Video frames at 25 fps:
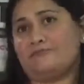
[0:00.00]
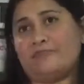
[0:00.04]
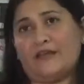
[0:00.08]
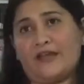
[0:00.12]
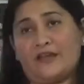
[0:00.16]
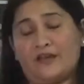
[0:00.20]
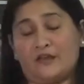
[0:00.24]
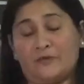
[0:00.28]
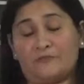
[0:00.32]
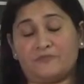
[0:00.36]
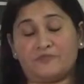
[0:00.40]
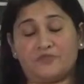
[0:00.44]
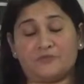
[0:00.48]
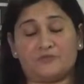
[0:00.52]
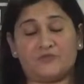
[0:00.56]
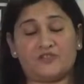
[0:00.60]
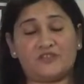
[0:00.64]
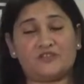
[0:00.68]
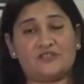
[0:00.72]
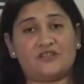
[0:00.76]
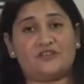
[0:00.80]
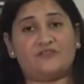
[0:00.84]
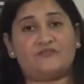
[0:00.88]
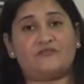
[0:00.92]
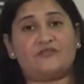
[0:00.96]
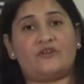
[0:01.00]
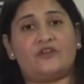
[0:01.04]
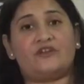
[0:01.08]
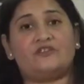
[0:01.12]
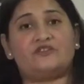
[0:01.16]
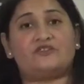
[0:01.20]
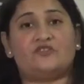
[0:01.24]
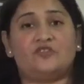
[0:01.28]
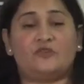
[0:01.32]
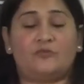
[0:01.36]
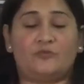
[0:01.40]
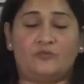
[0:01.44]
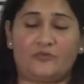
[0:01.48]
an optimistic front
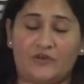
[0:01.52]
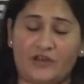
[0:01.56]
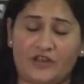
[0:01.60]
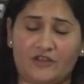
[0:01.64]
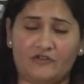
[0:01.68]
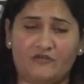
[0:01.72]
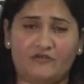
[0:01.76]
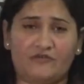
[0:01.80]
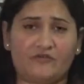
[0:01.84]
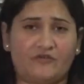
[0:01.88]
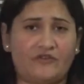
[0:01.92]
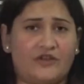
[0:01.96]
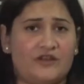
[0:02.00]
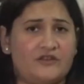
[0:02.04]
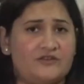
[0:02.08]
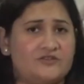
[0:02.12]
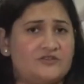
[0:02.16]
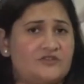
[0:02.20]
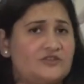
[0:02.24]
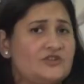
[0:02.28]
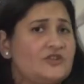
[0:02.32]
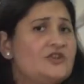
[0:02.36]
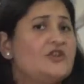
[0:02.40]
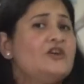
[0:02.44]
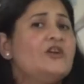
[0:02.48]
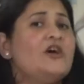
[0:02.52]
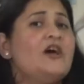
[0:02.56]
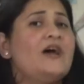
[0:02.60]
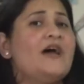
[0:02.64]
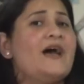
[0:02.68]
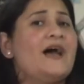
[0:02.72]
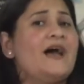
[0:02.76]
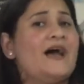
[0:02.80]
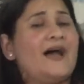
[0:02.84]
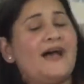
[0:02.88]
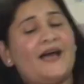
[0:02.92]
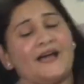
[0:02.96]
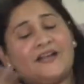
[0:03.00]
or a brave front
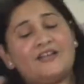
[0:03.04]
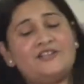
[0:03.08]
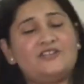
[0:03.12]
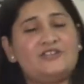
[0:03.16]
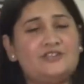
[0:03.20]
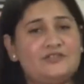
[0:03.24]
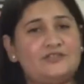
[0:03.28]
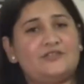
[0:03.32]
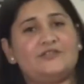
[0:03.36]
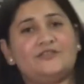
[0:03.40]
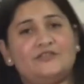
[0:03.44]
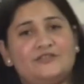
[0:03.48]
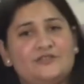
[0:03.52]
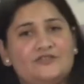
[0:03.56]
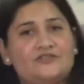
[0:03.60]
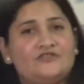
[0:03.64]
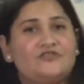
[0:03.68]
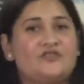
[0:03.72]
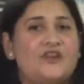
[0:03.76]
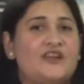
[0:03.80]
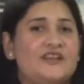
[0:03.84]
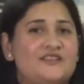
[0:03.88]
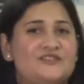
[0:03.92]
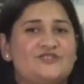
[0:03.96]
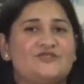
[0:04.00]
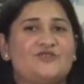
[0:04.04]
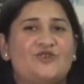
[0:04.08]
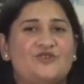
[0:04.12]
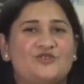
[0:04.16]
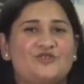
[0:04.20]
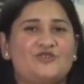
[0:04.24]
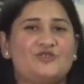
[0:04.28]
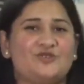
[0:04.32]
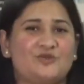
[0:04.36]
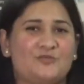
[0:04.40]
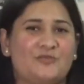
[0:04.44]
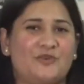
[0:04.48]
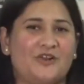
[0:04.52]
and tries not
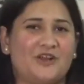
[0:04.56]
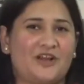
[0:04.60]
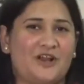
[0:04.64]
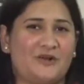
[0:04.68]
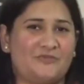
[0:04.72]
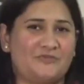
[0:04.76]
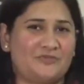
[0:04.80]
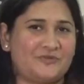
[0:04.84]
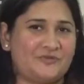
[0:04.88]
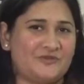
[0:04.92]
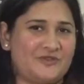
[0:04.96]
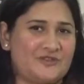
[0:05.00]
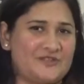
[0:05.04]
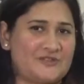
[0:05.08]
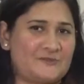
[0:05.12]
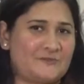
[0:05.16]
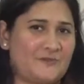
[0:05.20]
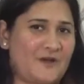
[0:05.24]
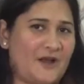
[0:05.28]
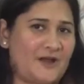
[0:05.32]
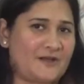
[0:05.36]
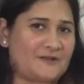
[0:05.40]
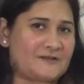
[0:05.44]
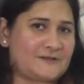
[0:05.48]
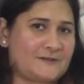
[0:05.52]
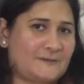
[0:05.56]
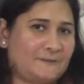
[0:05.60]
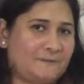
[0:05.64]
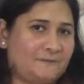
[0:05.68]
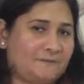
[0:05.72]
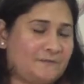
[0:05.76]
to bring up this part.